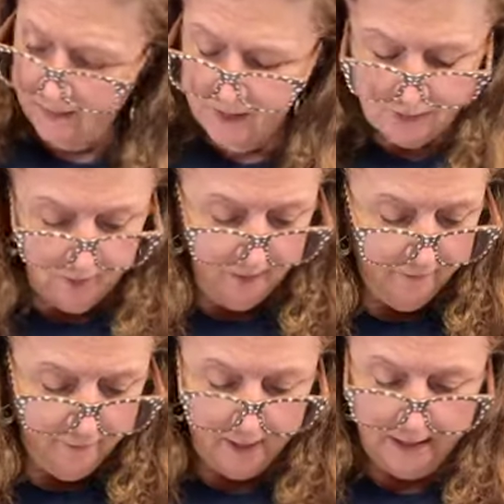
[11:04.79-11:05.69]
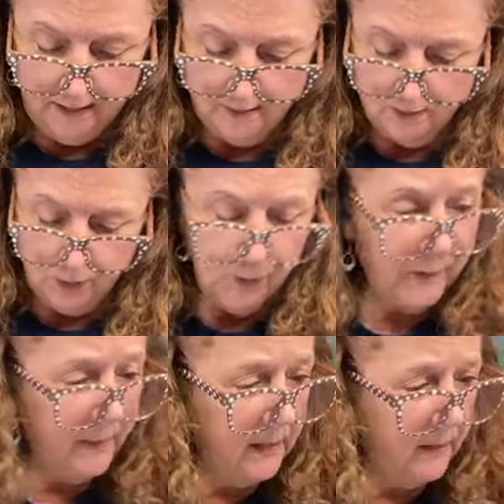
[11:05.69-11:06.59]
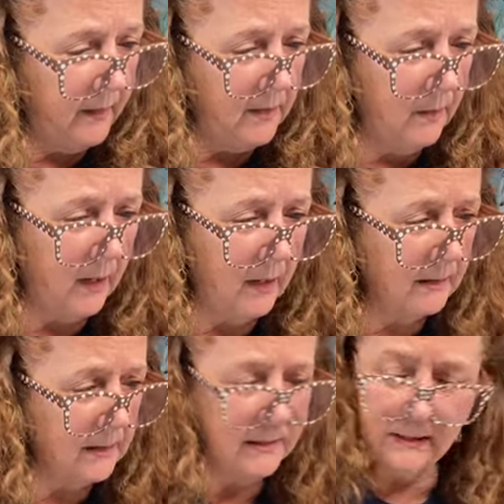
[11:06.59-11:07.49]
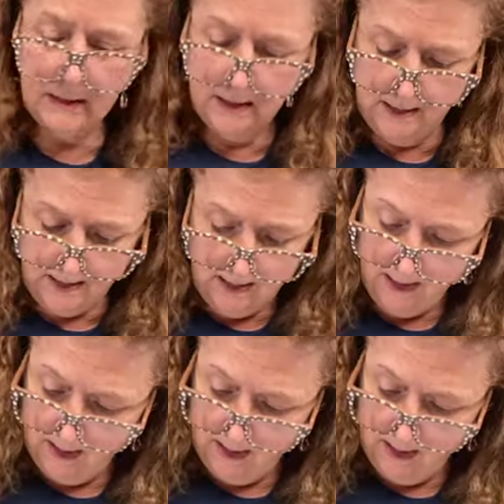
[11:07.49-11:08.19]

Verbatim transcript: I have this really frilly little tulip in here that you hardly see,